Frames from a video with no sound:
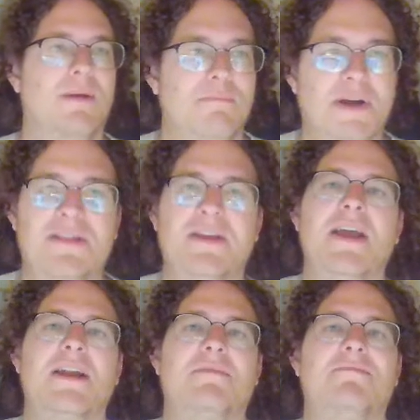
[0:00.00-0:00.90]
But then
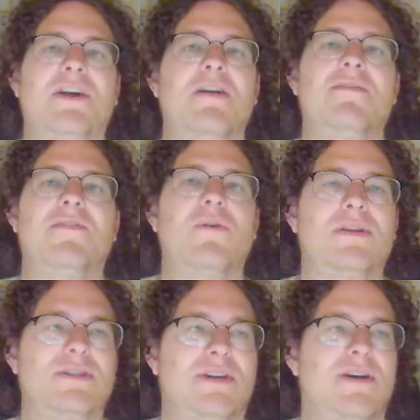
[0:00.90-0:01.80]
again, I'm very
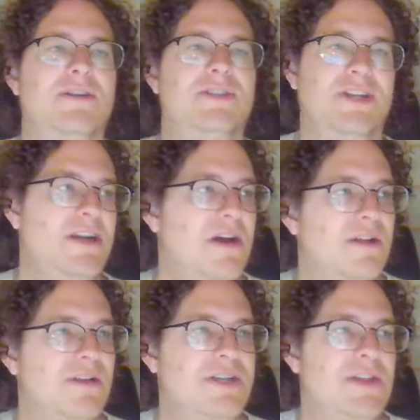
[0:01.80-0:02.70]
focused on
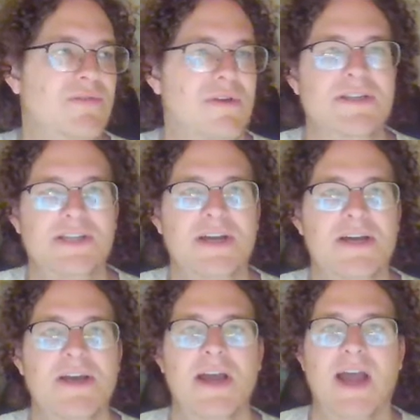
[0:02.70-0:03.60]
genealogy Thracia,